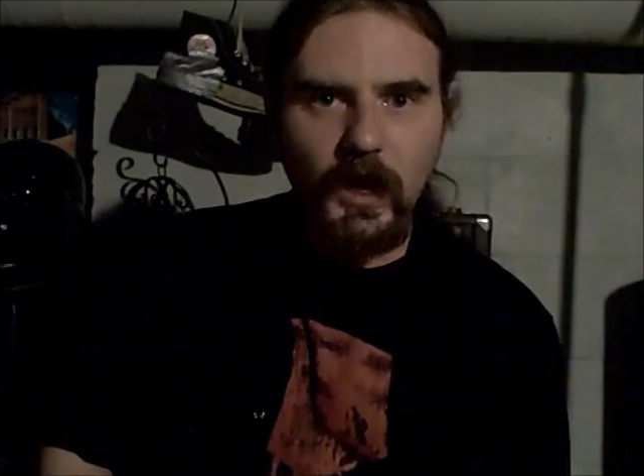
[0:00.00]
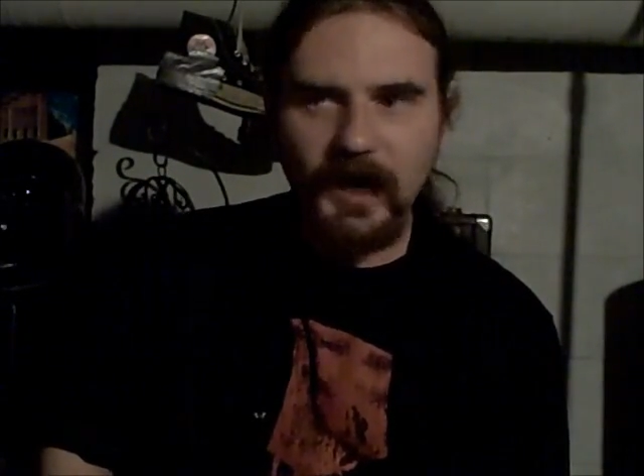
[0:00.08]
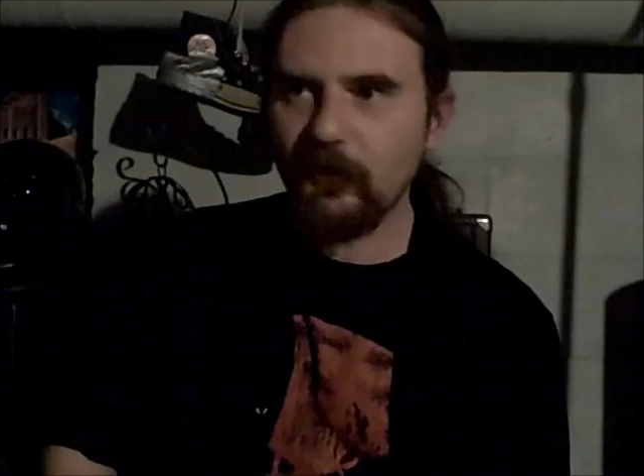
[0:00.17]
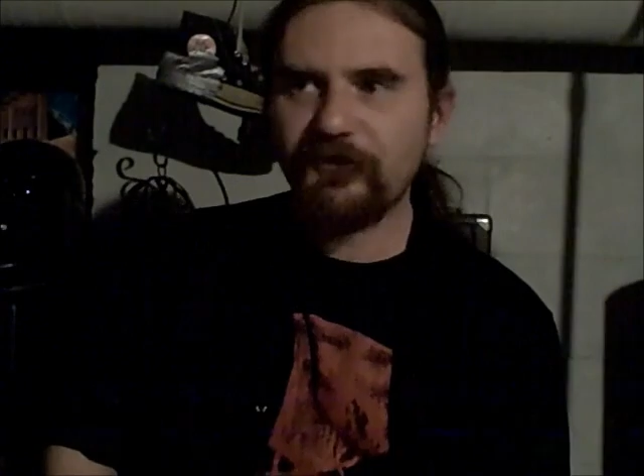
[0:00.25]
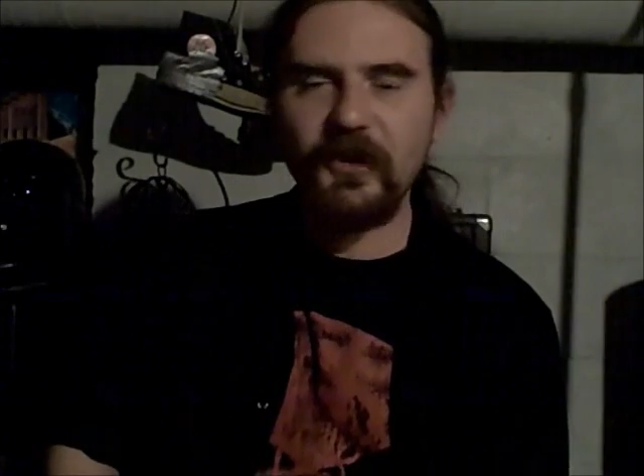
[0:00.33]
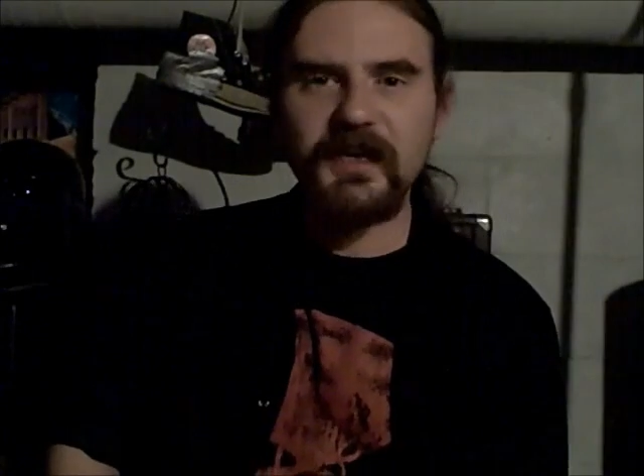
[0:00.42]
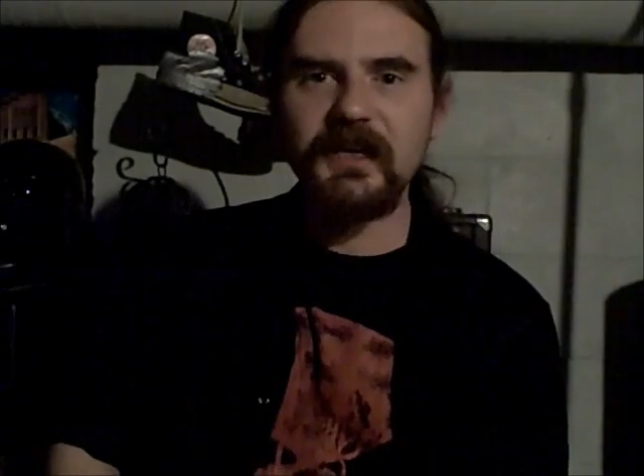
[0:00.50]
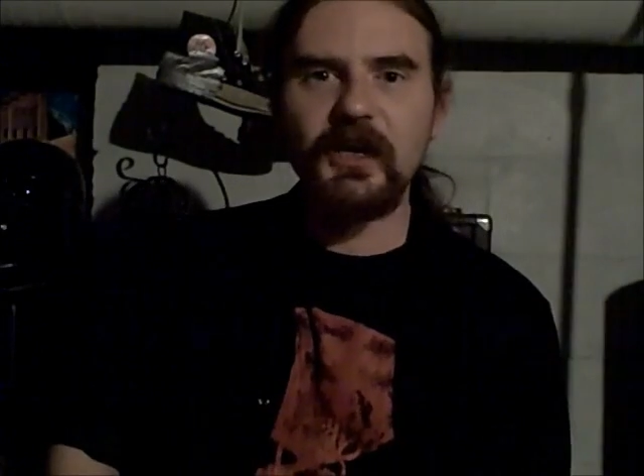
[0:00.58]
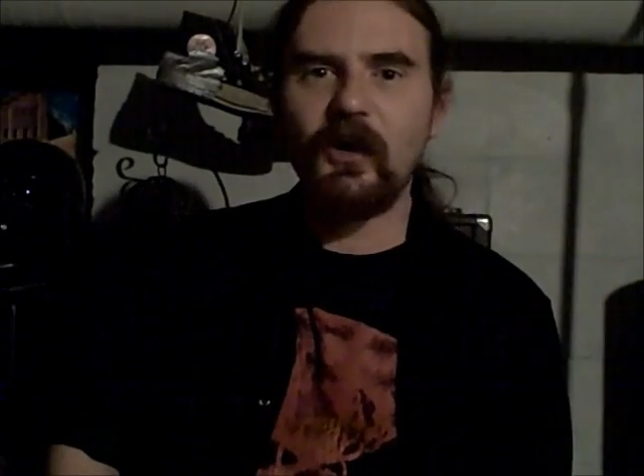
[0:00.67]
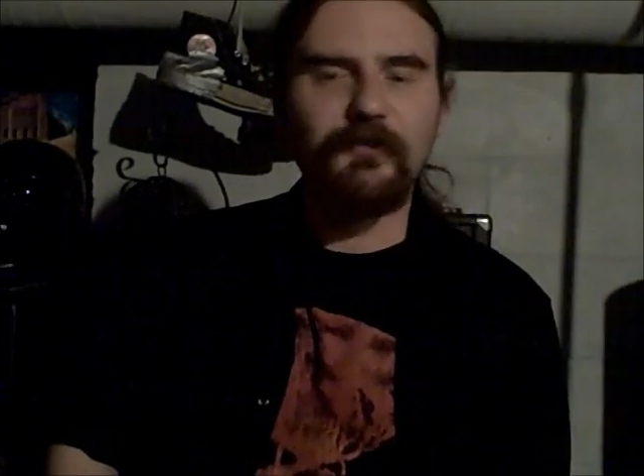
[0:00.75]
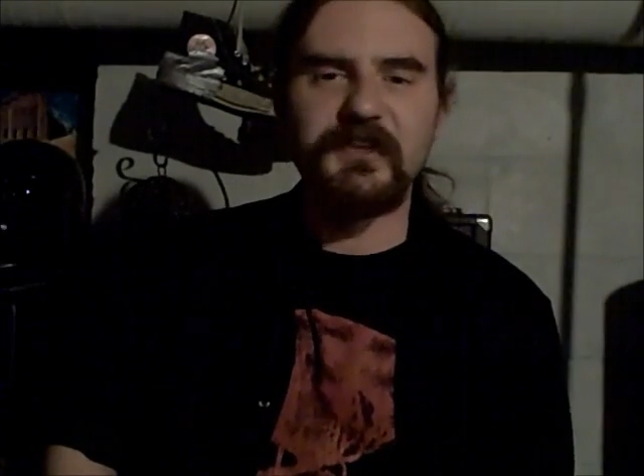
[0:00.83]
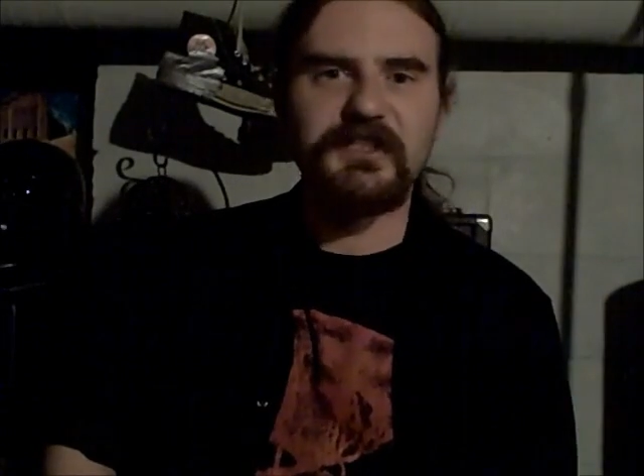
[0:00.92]
I don't fucking
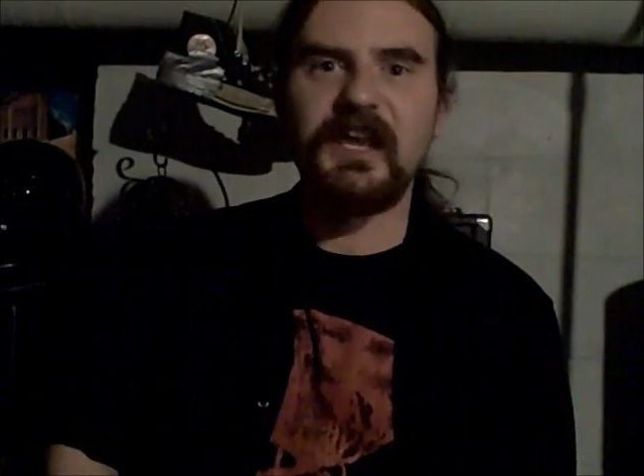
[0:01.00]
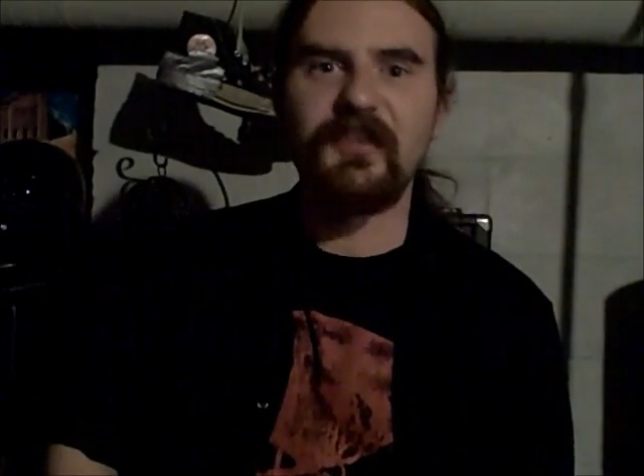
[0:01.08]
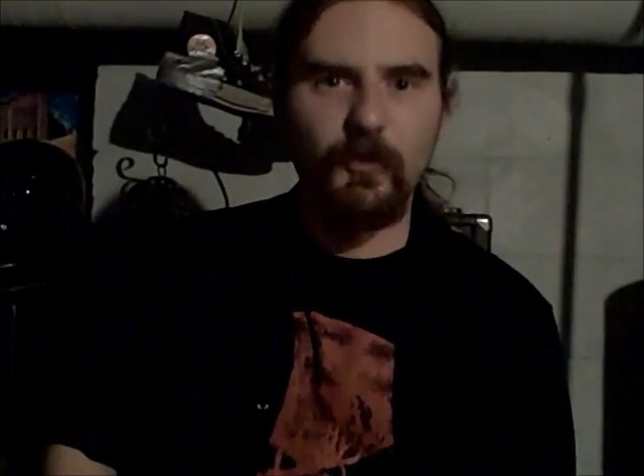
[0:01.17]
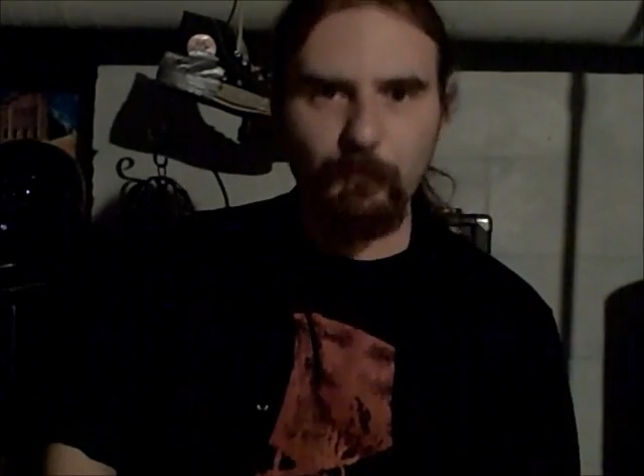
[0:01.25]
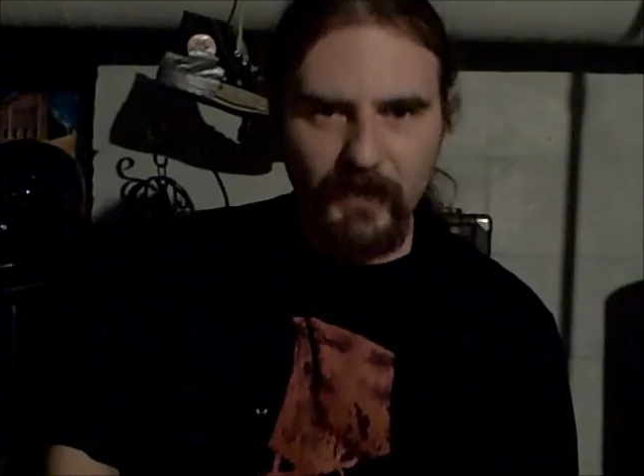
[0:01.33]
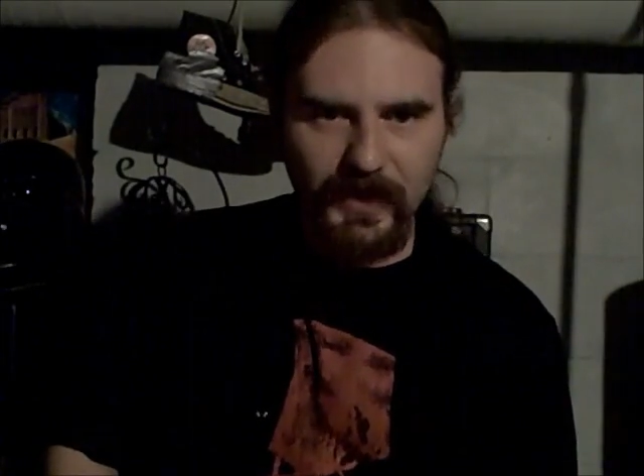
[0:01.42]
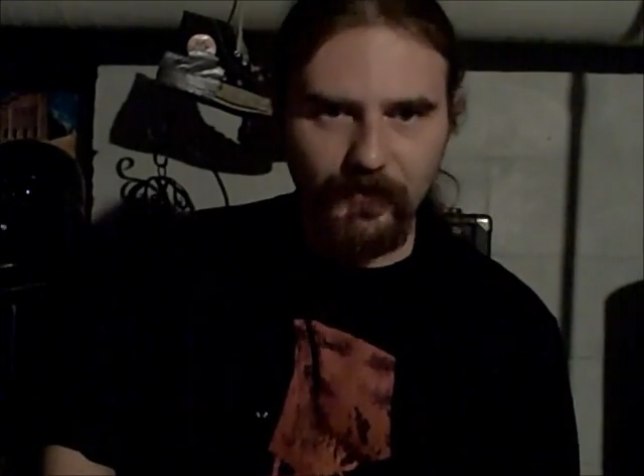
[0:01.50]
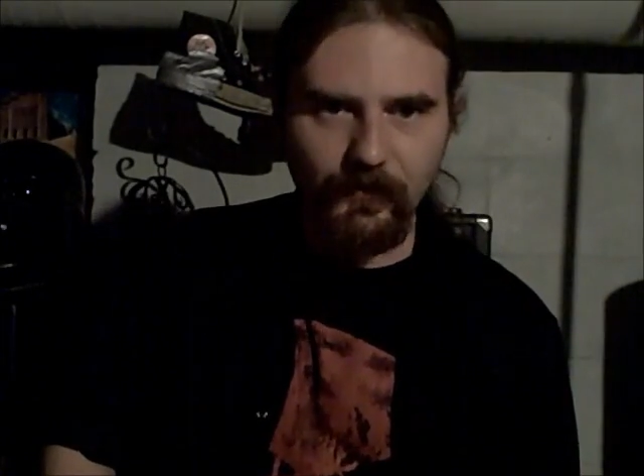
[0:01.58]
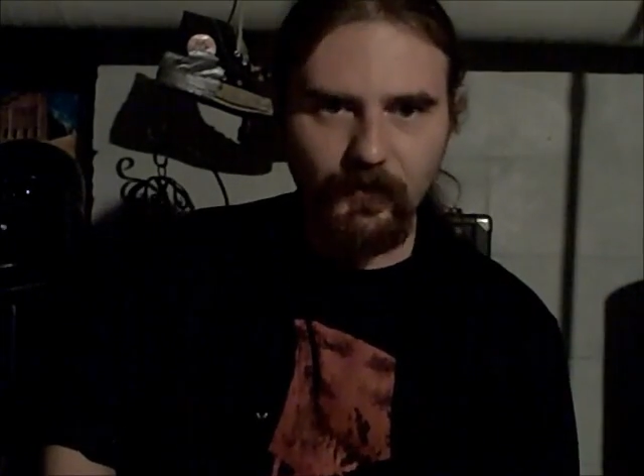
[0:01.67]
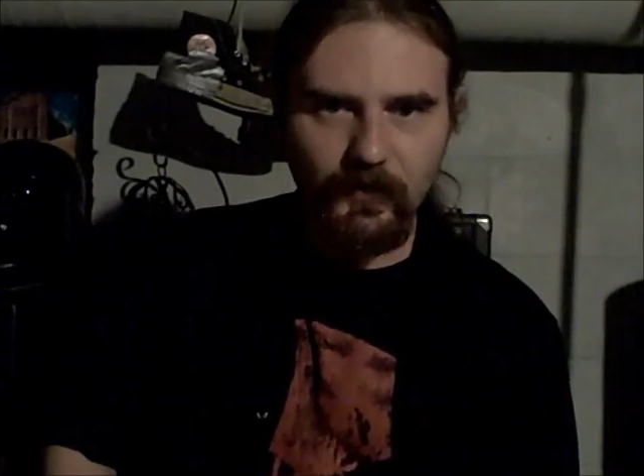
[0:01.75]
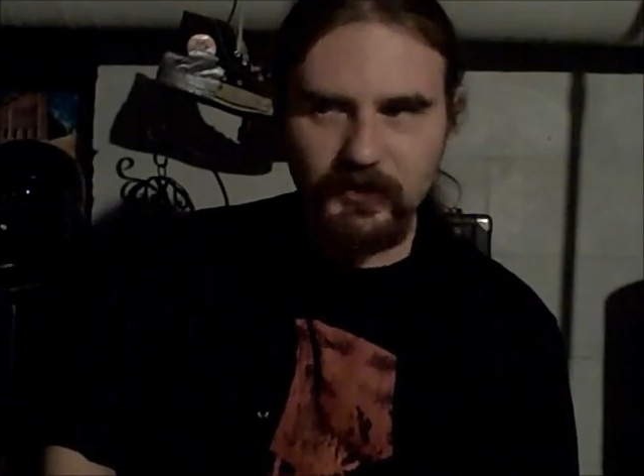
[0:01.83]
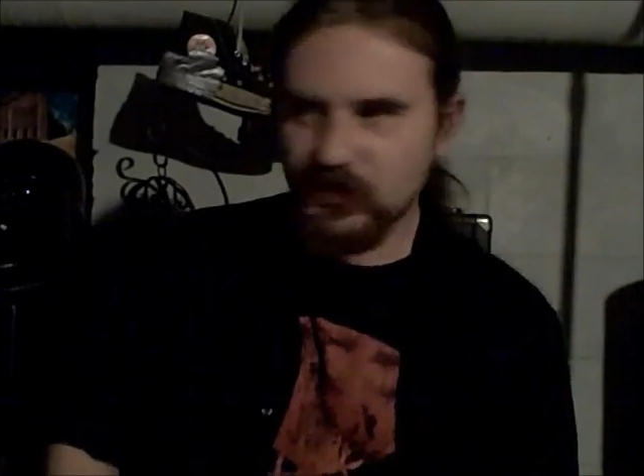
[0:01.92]
care if it's in the
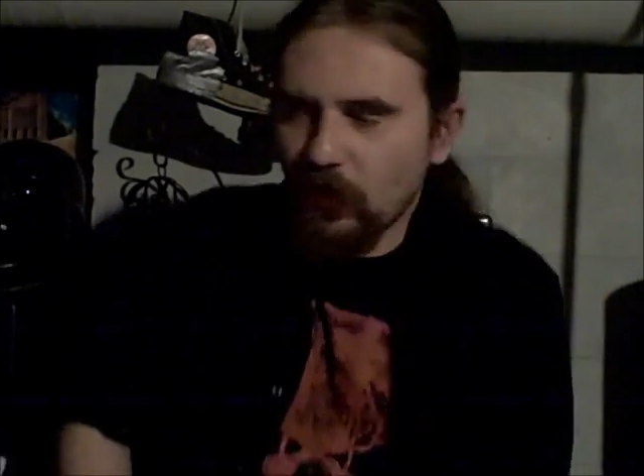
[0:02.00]
middle.